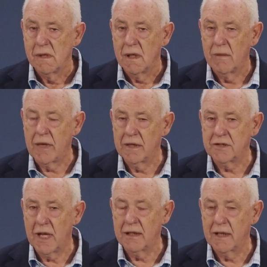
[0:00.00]
I'm only
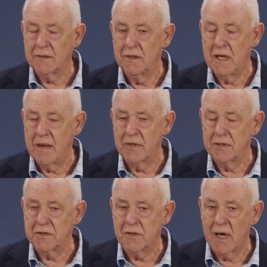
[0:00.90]
saying that to
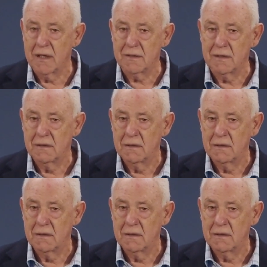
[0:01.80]
demonstrate